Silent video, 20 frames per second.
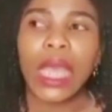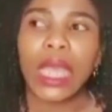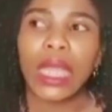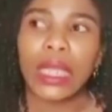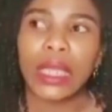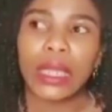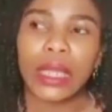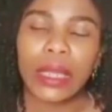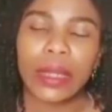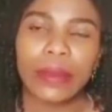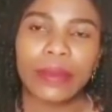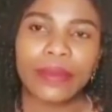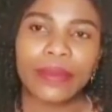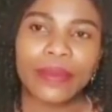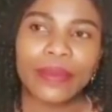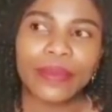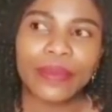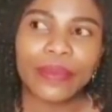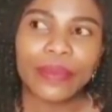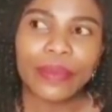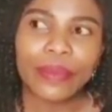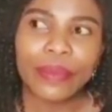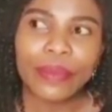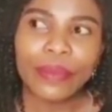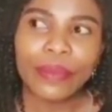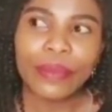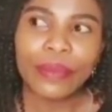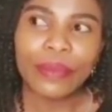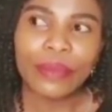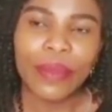and
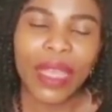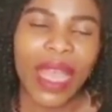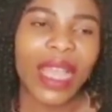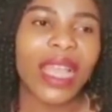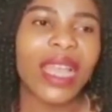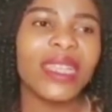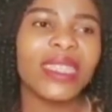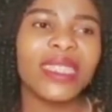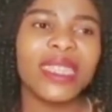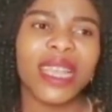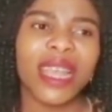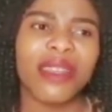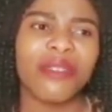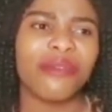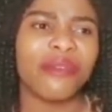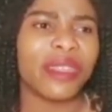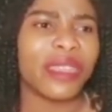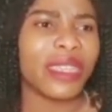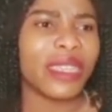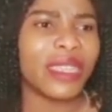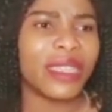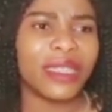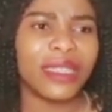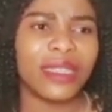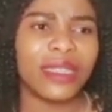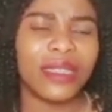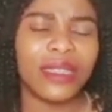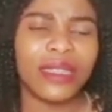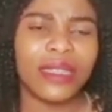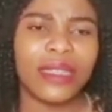I can't carry
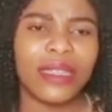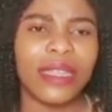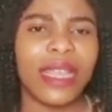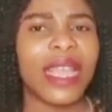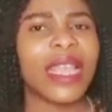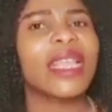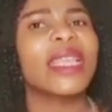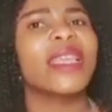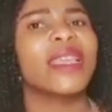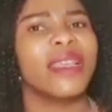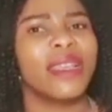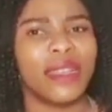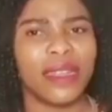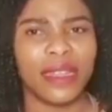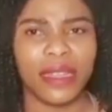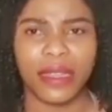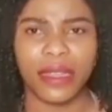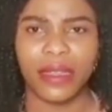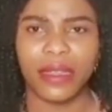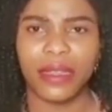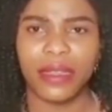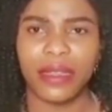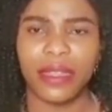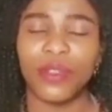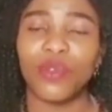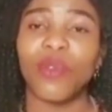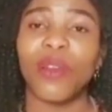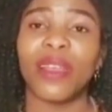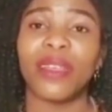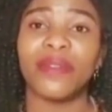it again.
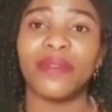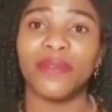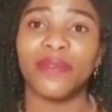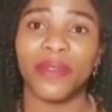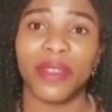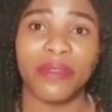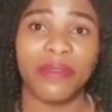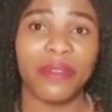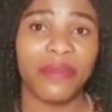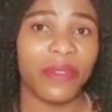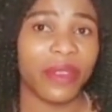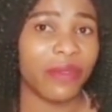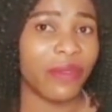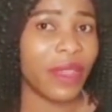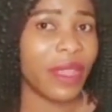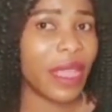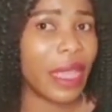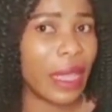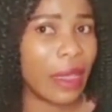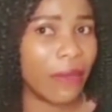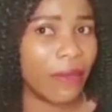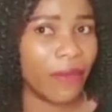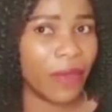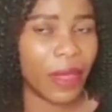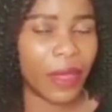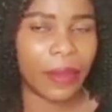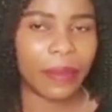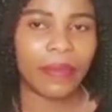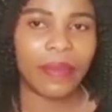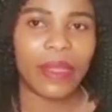Was very, very
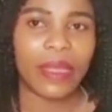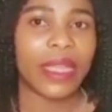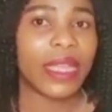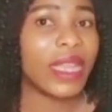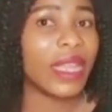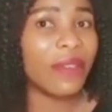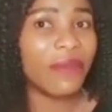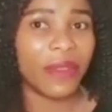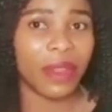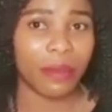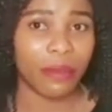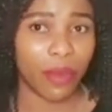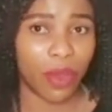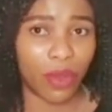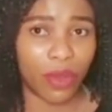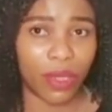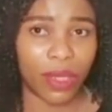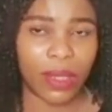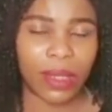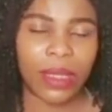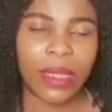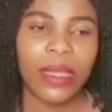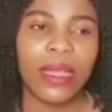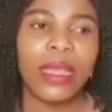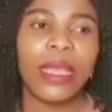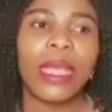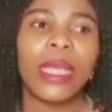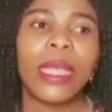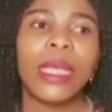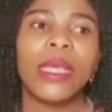heavy. 11 months.
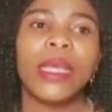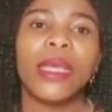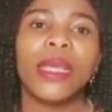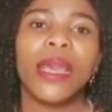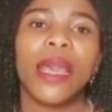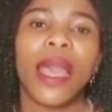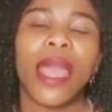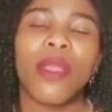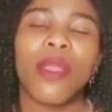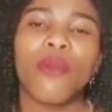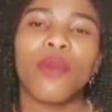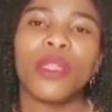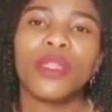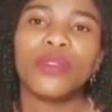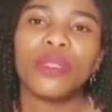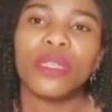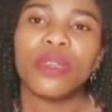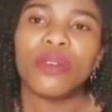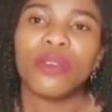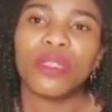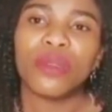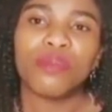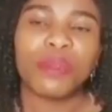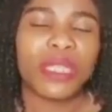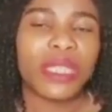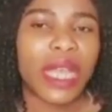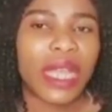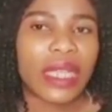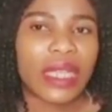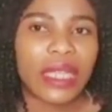I went to the
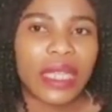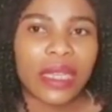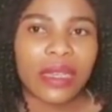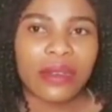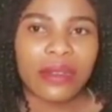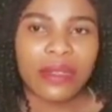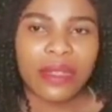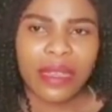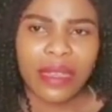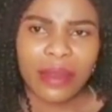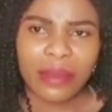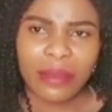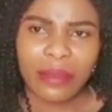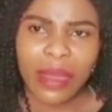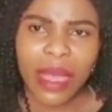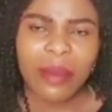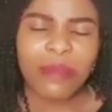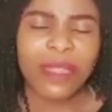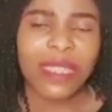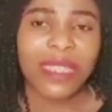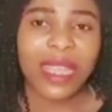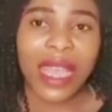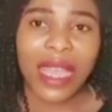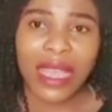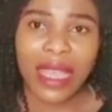hospital and tell them, I'm